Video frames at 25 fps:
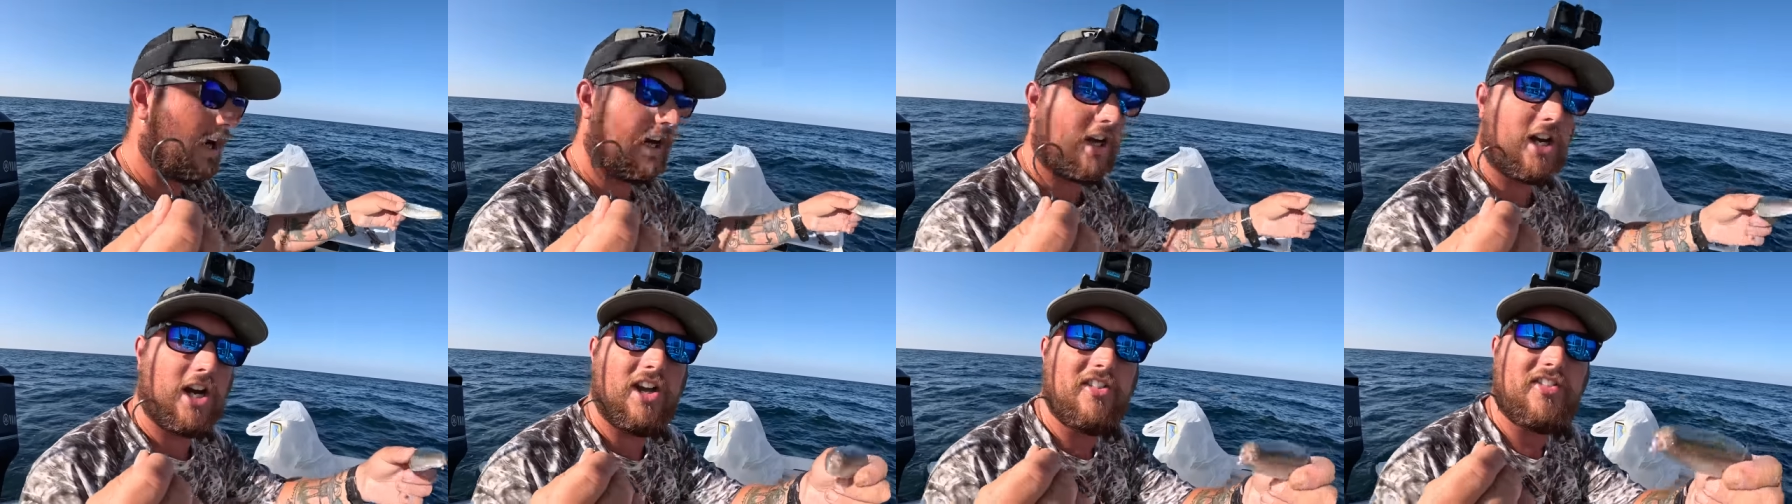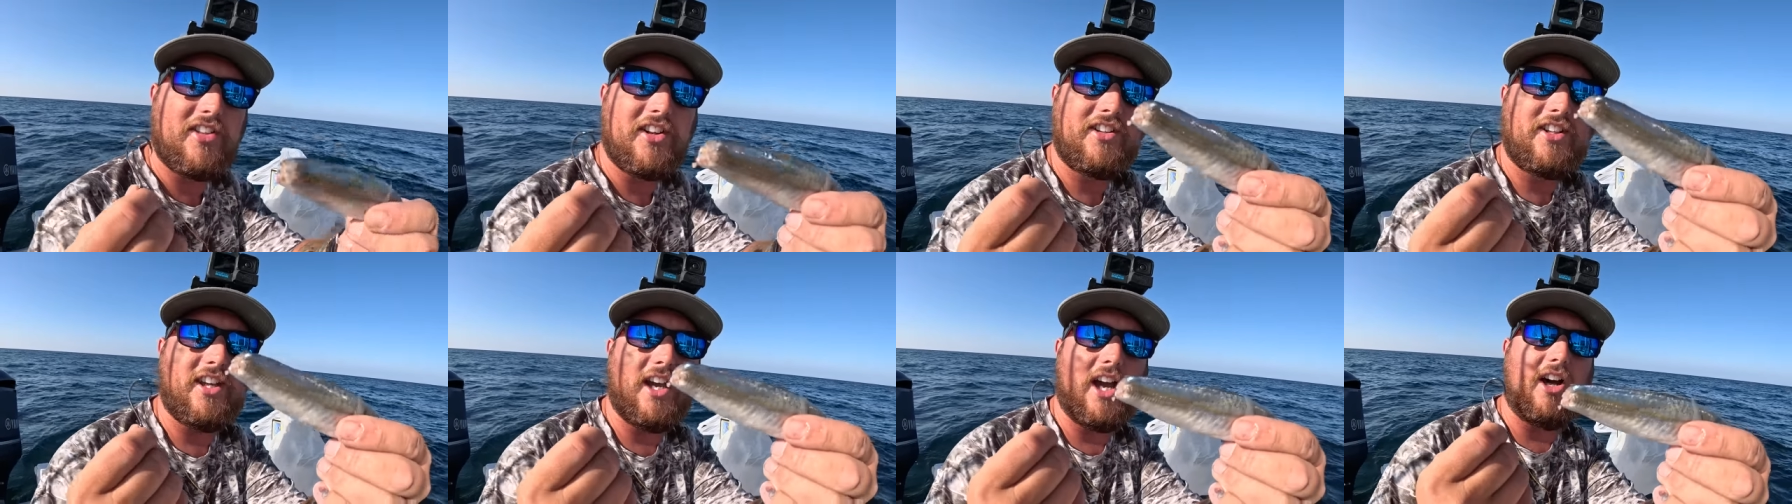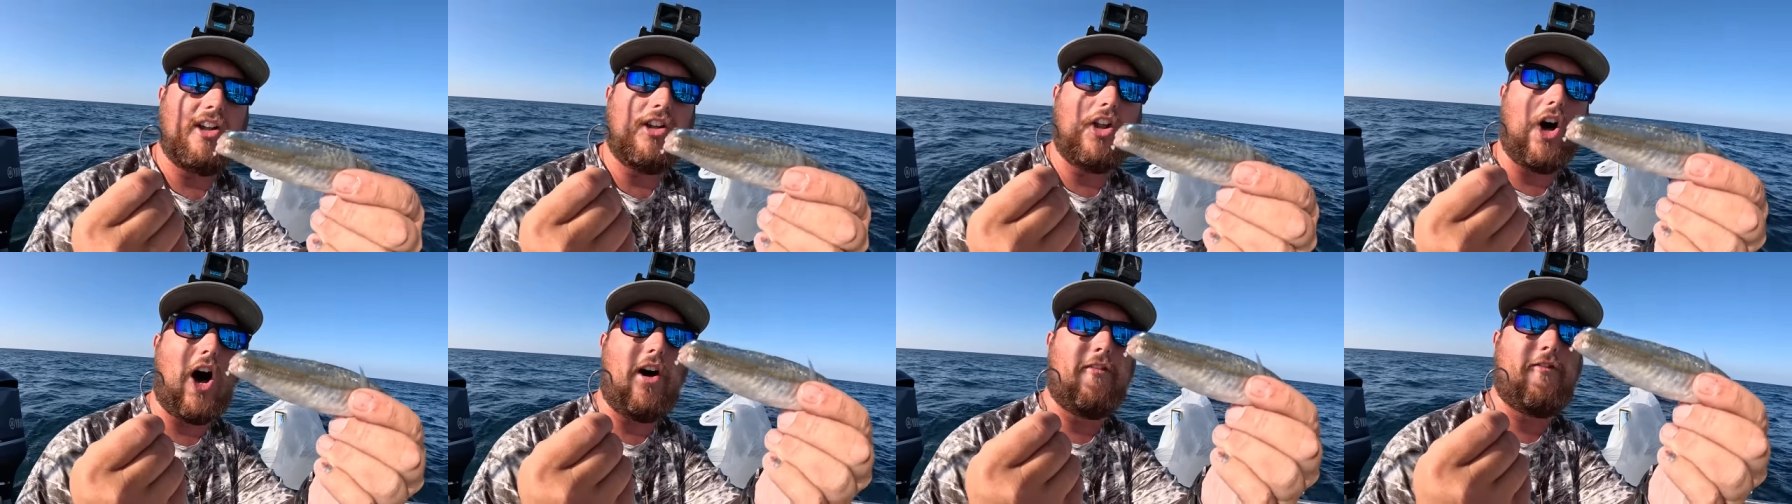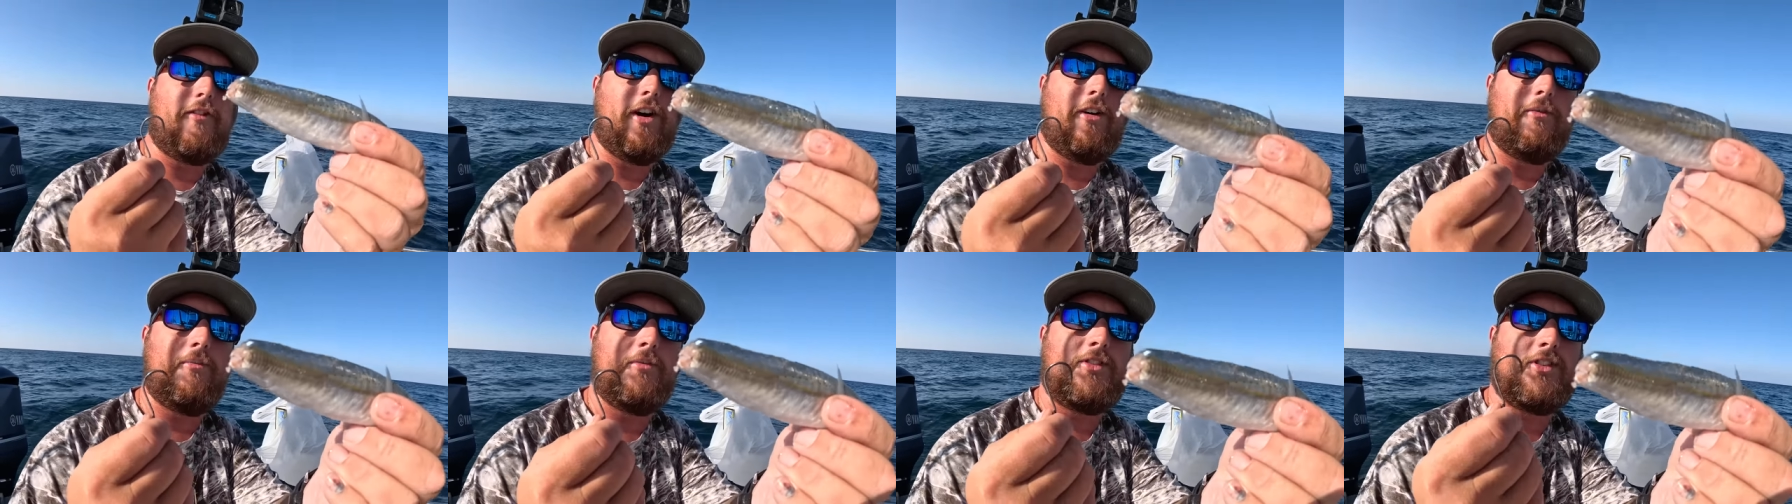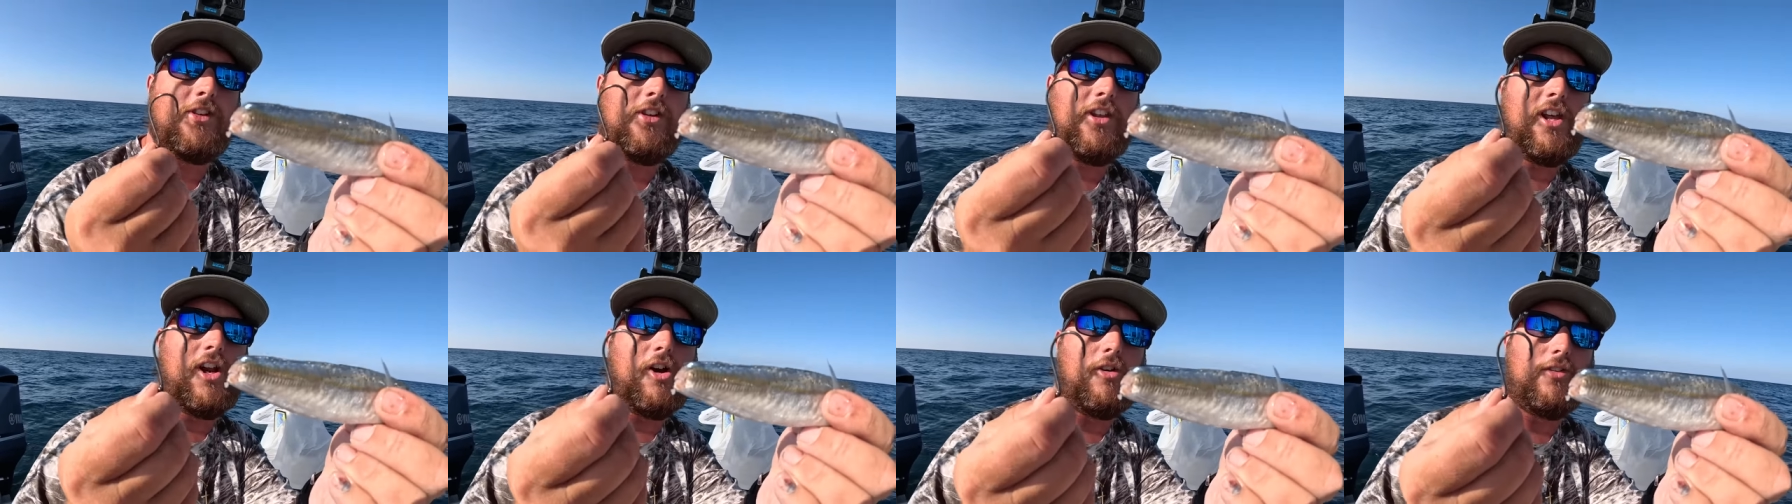I cut the tail off of them
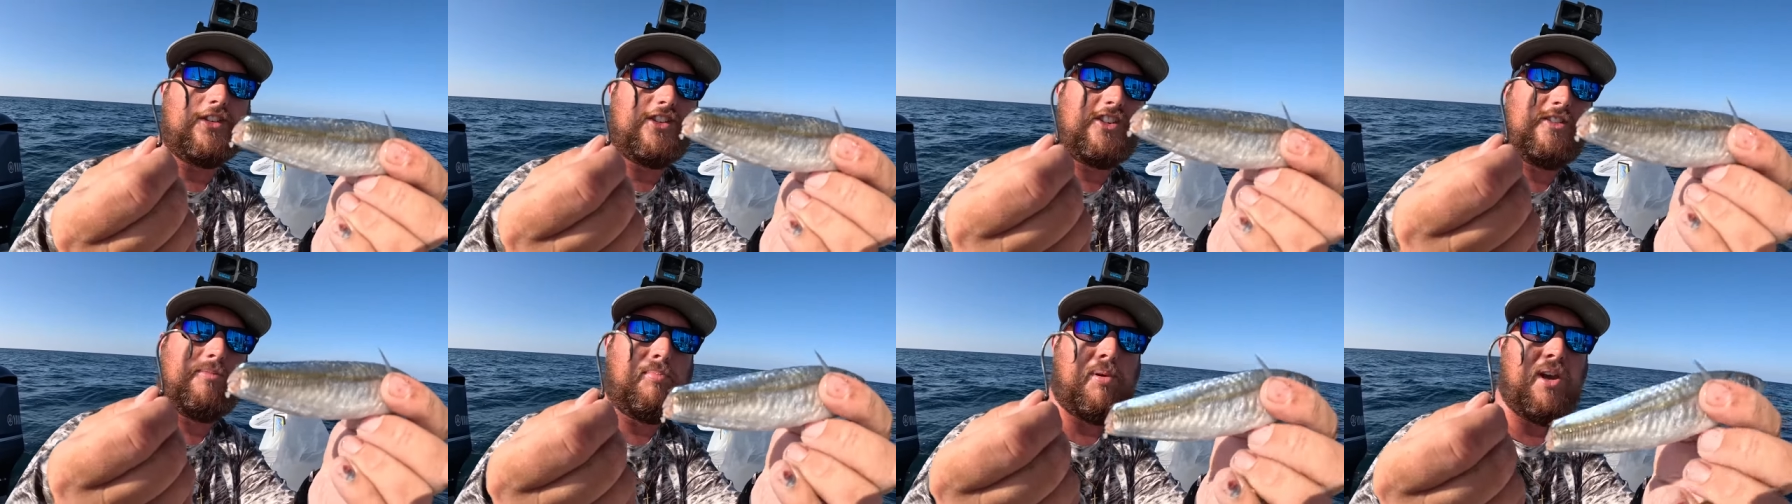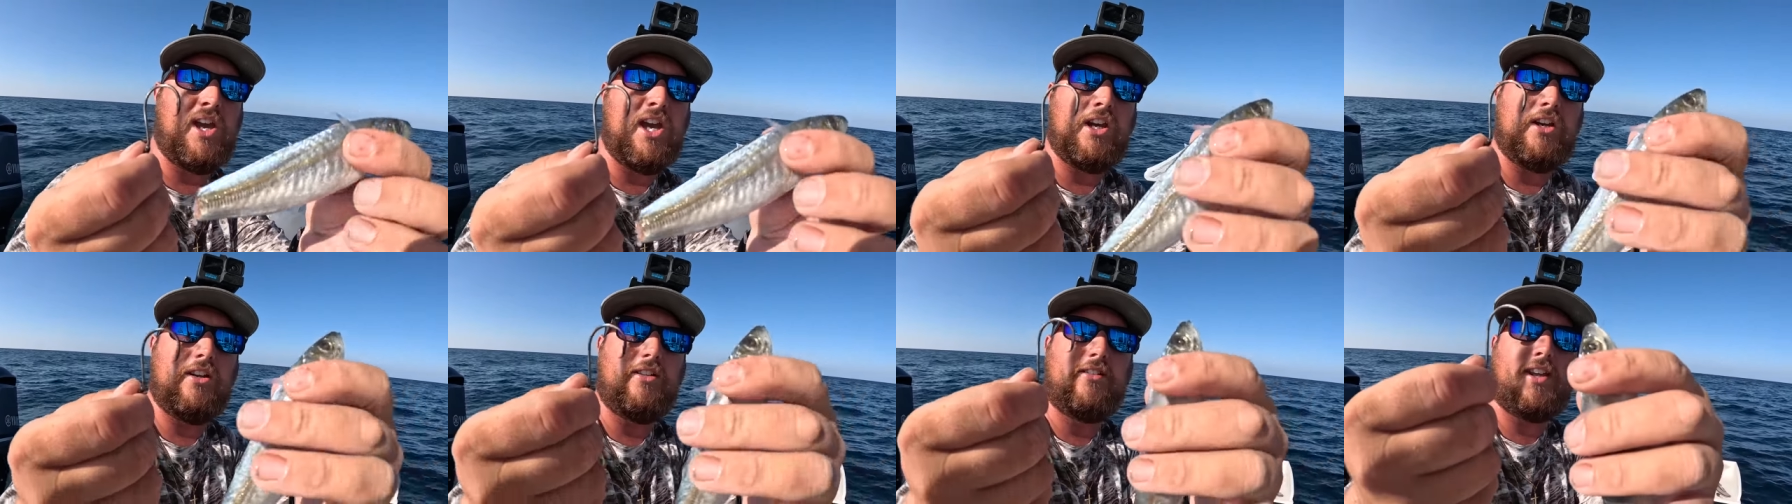so they don't spin